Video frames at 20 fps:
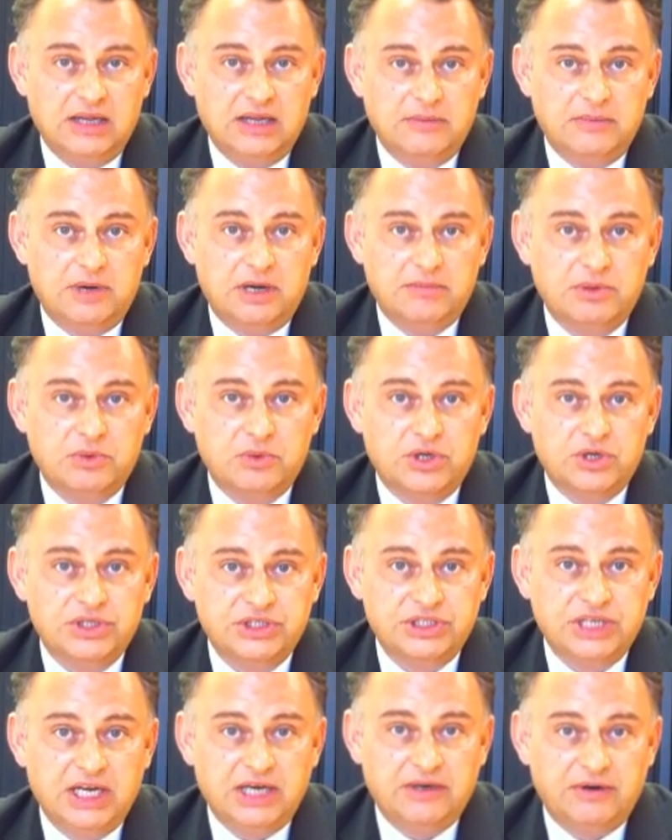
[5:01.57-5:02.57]
it might be
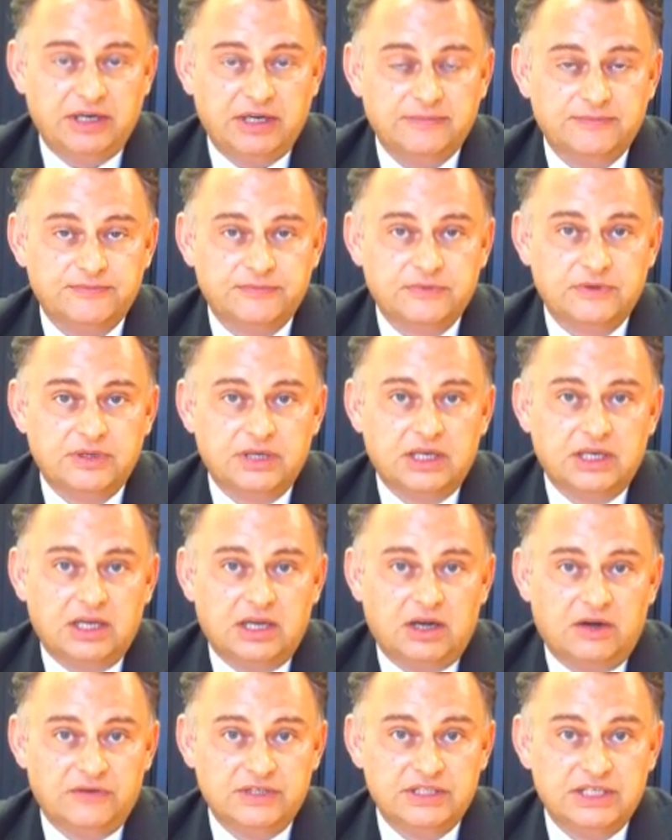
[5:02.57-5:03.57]
worth sharing.
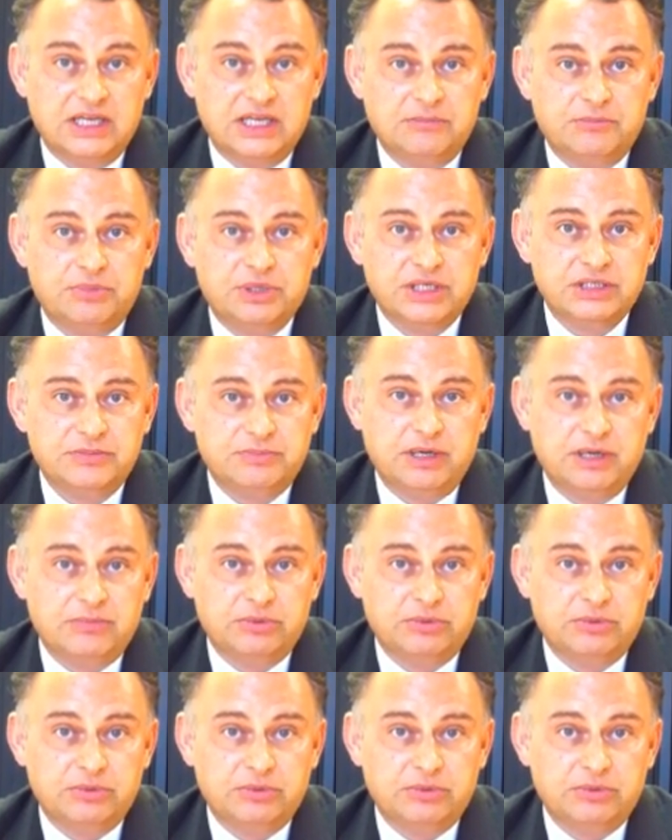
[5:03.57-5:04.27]
Obviously it brings